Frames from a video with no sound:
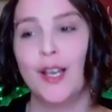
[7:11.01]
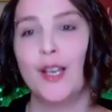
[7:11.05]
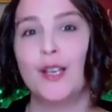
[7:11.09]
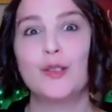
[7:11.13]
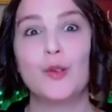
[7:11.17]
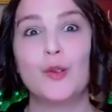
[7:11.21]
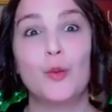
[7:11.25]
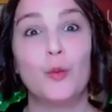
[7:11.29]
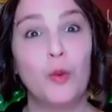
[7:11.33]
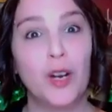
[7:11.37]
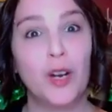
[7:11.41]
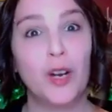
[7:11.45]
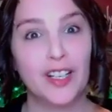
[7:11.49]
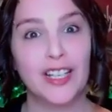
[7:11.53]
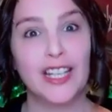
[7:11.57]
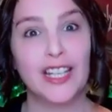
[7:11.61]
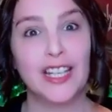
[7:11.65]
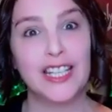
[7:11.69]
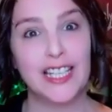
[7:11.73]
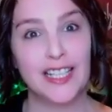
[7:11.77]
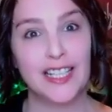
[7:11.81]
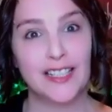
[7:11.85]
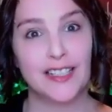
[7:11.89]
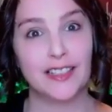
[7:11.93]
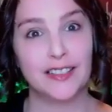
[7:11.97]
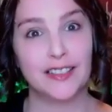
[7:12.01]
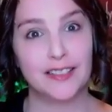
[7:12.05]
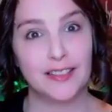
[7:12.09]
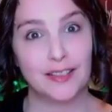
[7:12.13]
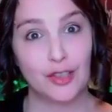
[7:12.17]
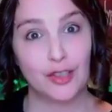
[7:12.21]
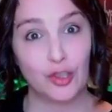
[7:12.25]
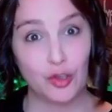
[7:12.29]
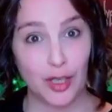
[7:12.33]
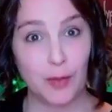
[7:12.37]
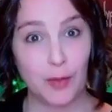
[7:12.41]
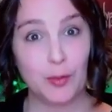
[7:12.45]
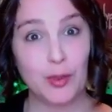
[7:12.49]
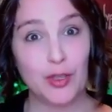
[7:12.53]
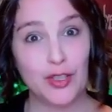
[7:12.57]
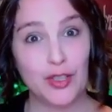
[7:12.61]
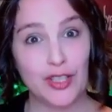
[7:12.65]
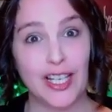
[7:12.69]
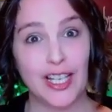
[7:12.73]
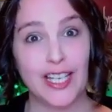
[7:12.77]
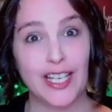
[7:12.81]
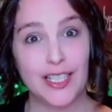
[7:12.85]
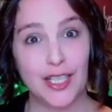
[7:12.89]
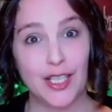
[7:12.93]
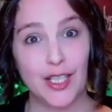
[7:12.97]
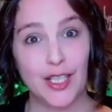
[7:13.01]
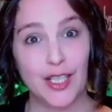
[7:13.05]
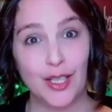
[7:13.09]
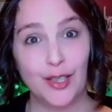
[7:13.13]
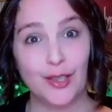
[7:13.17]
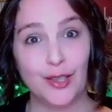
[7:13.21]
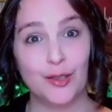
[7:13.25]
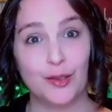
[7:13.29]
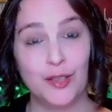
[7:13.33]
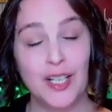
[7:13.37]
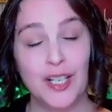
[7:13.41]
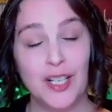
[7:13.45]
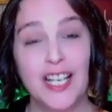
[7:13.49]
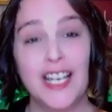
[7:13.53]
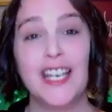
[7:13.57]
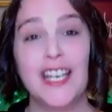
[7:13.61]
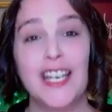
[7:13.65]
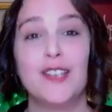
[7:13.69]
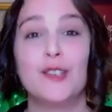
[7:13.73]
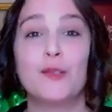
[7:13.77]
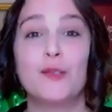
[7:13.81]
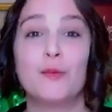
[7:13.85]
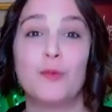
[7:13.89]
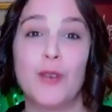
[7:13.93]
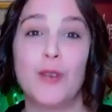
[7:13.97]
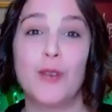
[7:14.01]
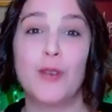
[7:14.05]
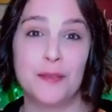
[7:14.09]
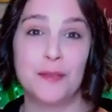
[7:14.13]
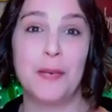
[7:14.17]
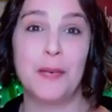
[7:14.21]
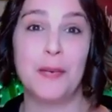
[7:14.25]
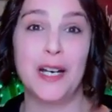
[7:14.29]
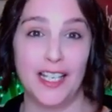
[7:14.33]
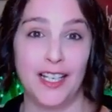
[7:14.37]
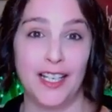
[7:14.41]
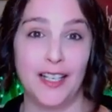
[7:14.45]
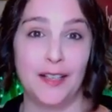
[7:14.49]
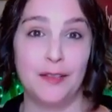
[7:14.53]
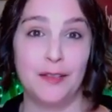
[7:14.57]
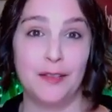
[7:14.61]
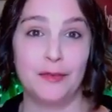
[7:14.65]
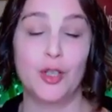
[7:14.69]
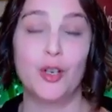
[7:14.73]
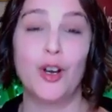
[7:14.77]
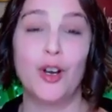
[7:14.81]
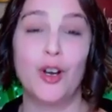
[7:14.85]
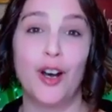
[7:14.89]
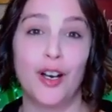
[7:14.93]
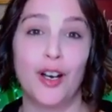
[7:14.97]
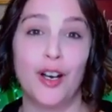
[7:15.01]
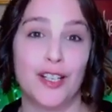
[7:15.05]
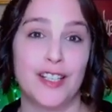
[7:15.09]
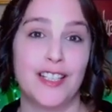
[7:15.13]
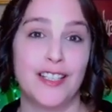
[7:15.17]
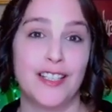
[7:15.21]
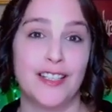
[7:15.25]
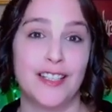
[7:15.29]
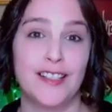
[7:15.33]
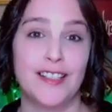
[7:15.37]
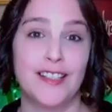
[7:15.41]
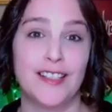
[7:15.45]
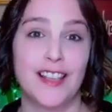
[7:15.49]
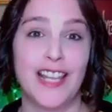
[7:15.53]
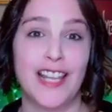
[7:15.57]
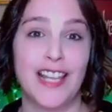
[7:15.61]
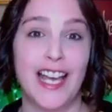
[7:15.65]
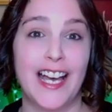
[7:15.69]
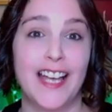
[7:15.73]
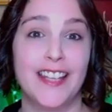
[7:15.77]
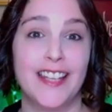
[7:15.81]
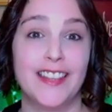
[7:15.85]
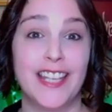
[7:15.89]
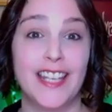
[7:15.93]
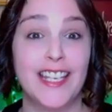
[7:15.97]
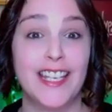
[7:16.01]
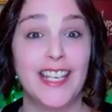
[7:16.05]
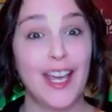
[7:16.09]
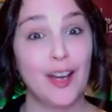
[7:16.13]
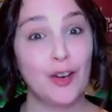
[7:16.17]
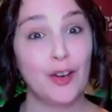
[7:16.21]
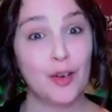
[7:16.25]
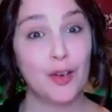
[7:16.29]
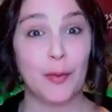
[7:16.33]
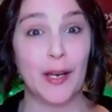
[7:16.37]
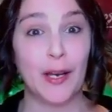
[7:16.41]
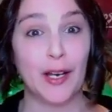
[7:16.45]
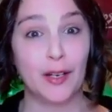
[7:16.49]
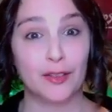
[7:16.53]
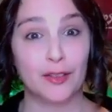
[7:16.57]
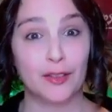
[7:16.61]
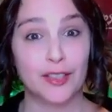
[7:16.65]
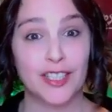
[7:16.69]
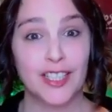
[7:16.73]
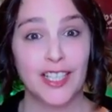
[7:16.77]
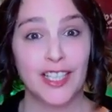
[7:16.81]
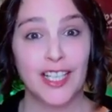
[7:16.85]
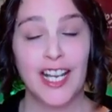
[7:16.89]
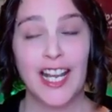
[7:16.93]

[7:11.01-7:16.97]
So one of the things that streamers like to do is raise money for causes that they care about.